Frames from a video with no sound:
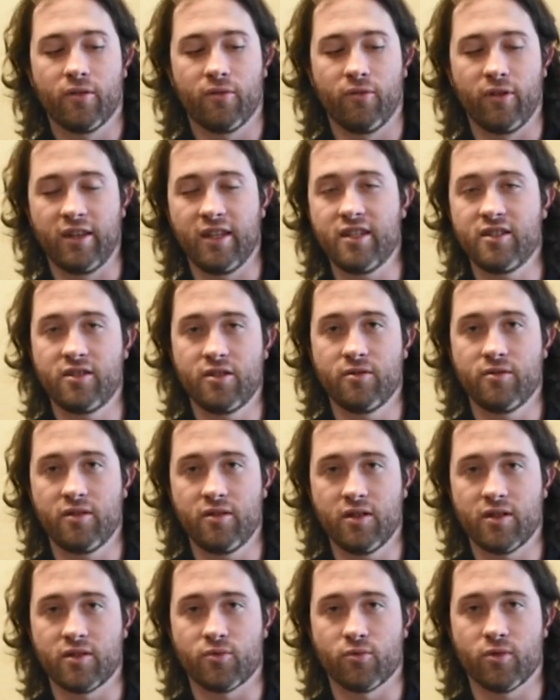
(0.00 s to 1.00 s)
With these two
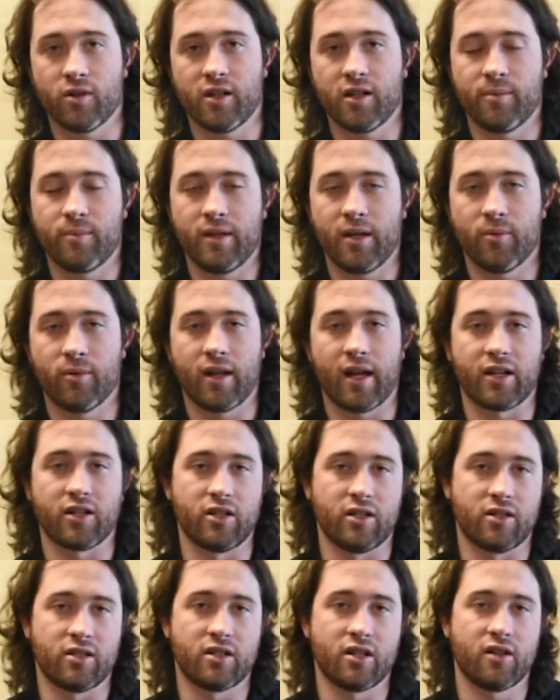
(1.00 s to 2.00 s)
units, we're going to be able to
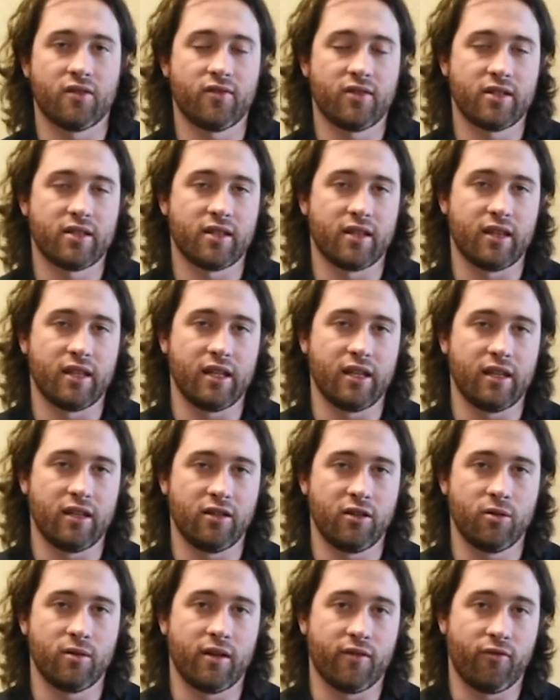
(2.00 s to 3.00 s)
actually service the
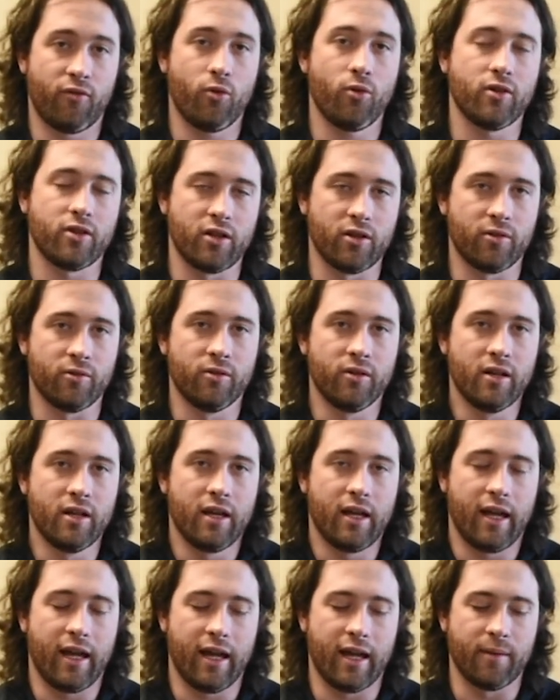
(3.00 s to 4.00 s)
unit for you
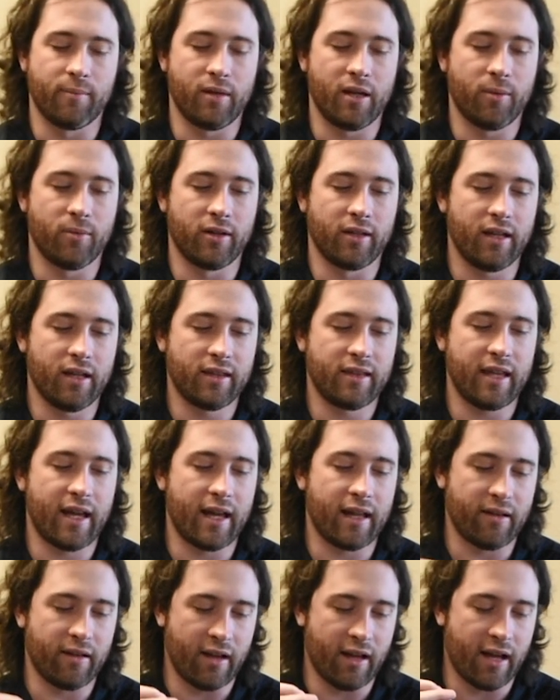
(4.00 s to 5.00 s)
and be able to get
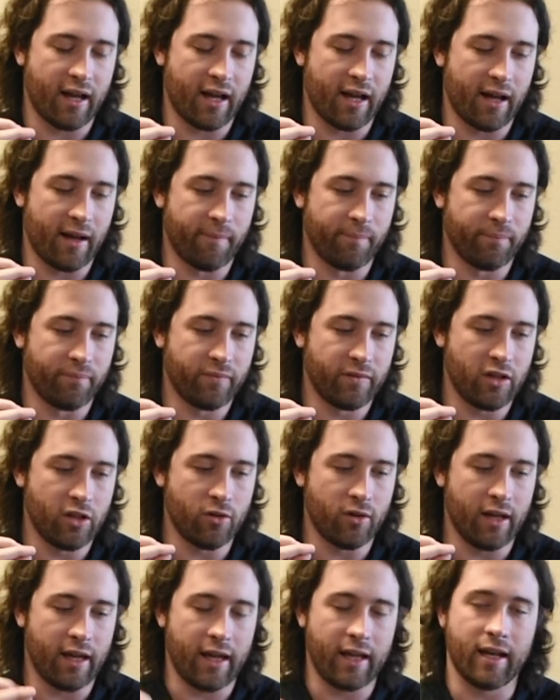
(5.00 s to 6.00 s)
that
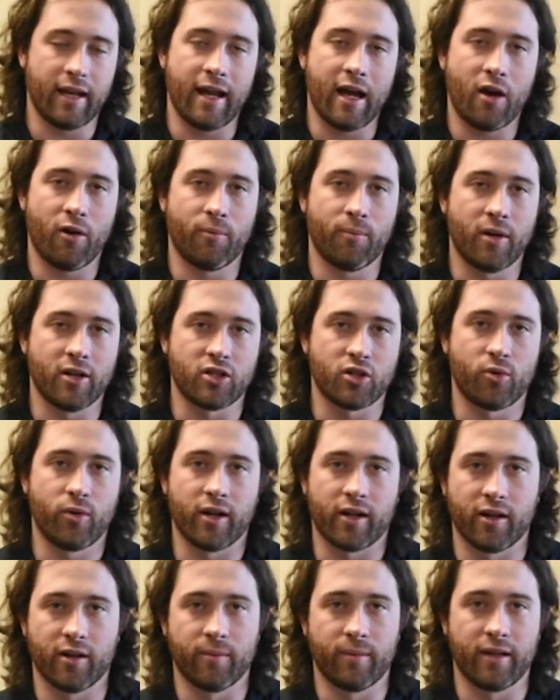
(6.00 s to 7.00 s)
unit in and out much
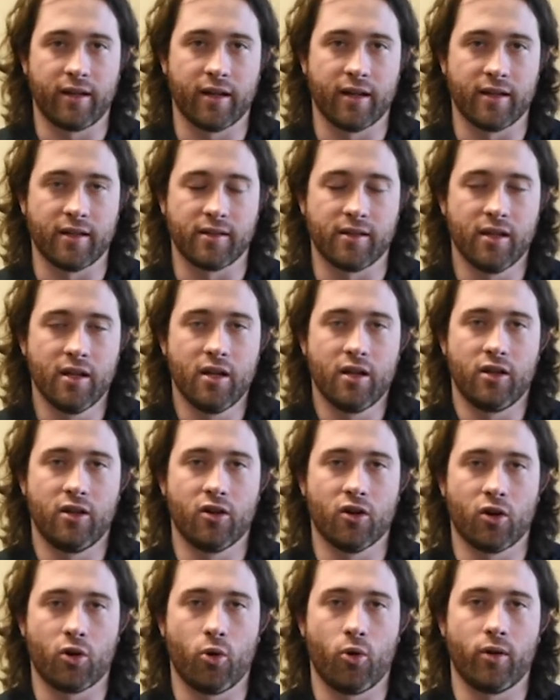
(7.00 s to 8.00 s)
quicker, because
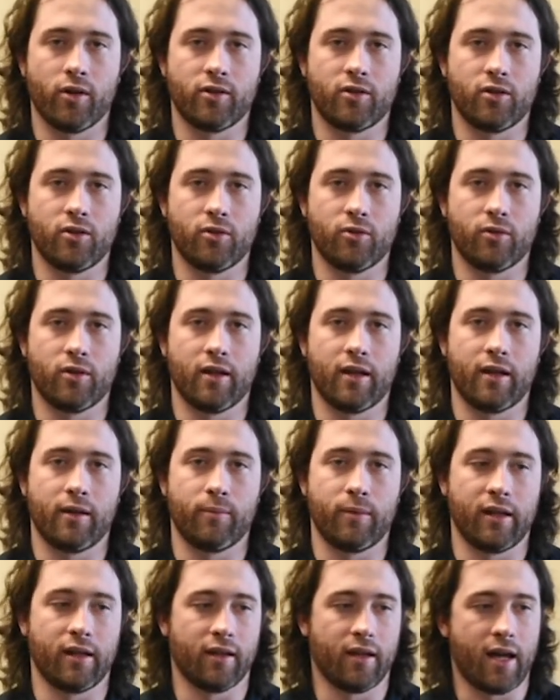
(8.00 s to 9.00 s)
you're going to
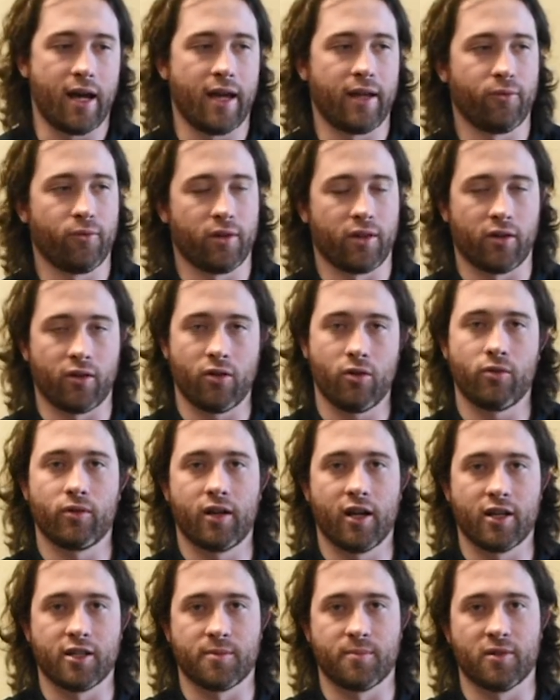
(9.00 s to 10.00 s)
then be in line with our own
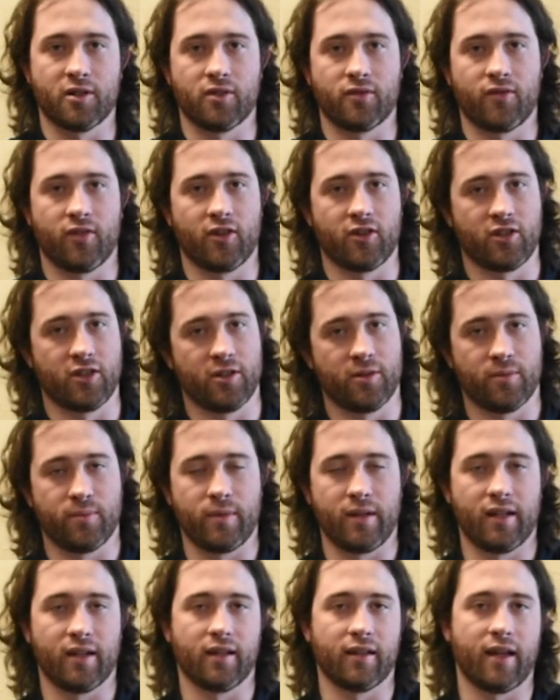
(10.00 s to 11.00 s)
customers versus
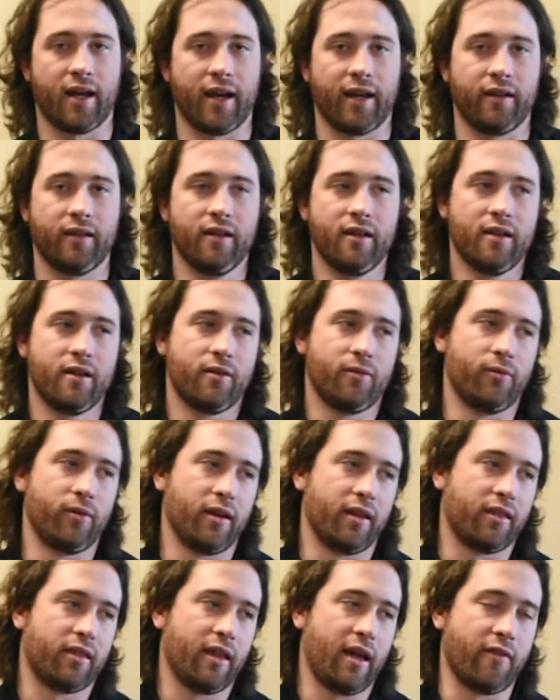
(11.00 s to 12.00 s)
being in line
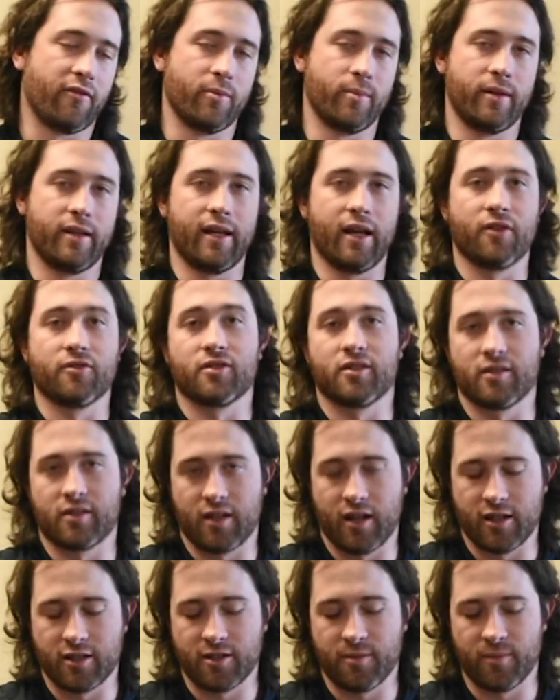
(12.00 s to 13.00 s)
with everybody else's
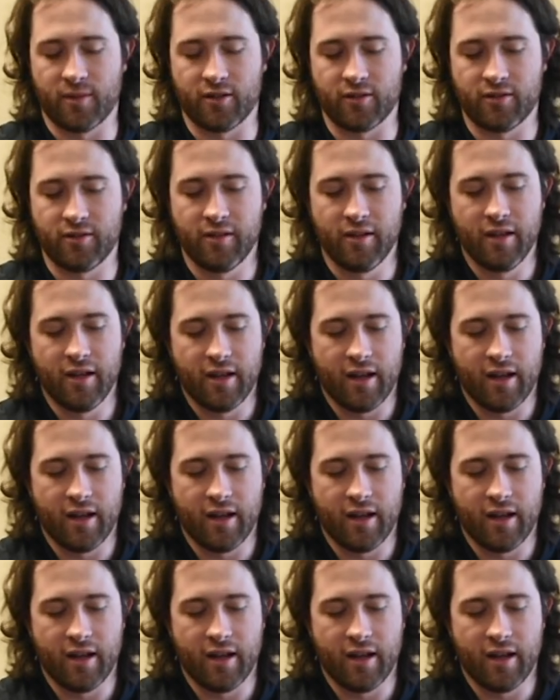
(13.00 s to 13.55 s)
customers.